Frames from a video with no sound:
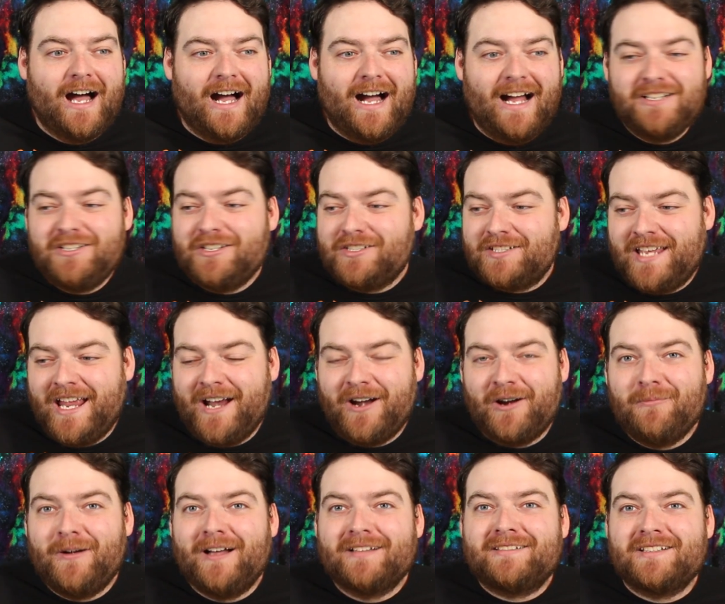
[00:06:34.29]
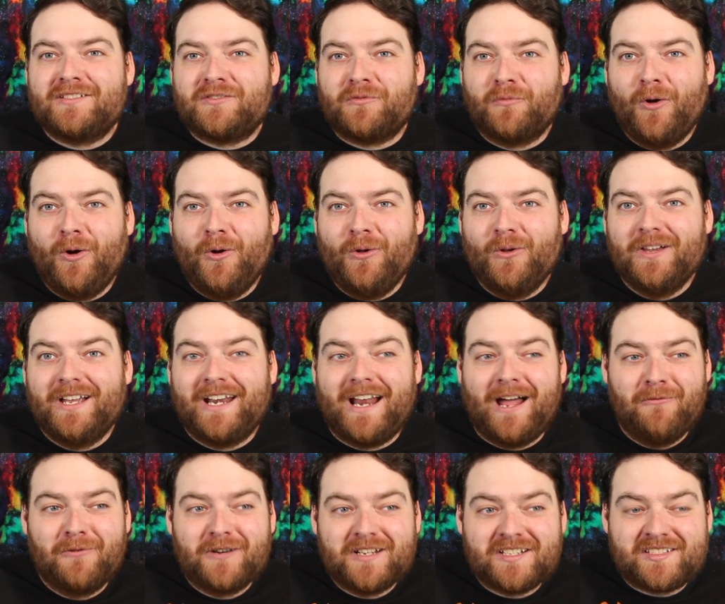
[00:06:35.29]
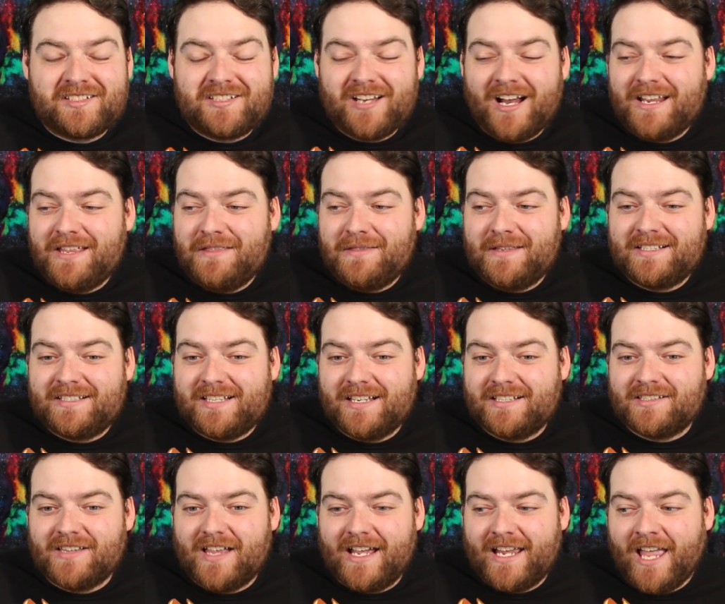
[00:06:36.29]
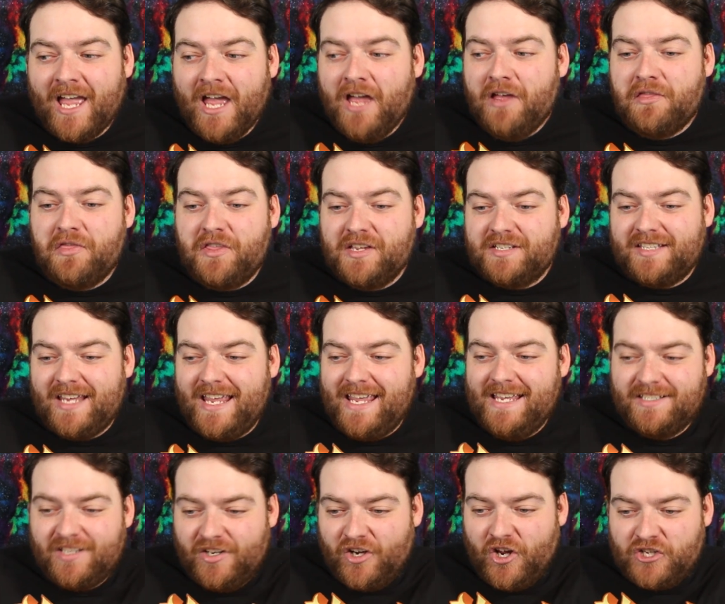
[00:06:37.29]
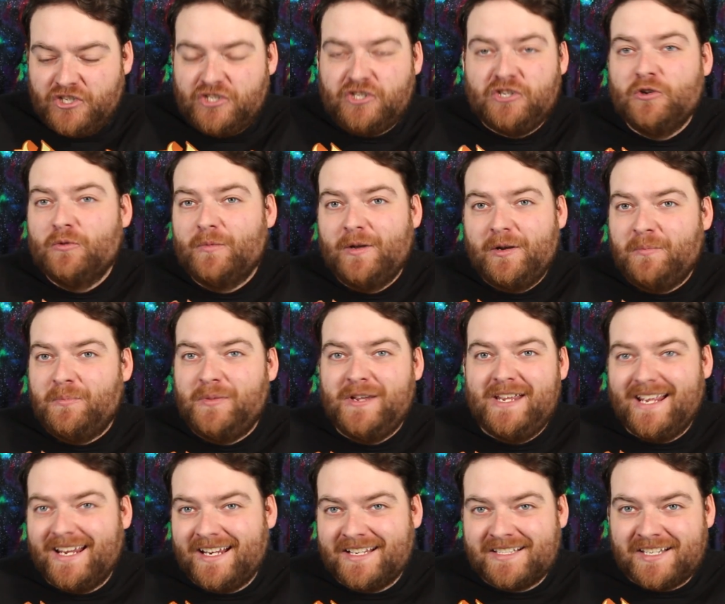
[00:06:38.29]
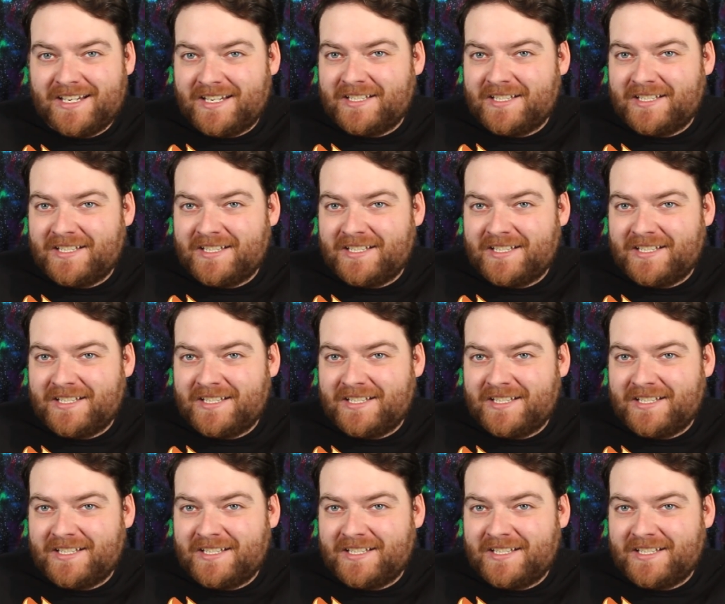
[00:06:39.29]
I just care about this role and I want to study this as like, this isn't a human being's